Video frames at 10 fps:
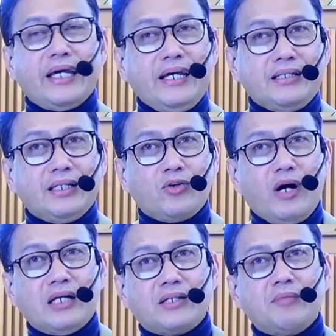80 to
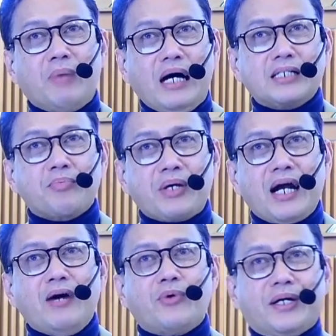100 miles per
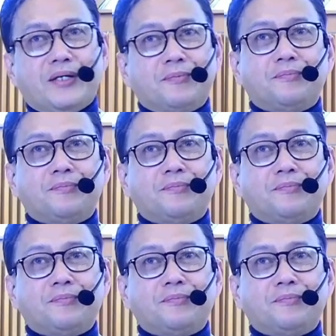hour.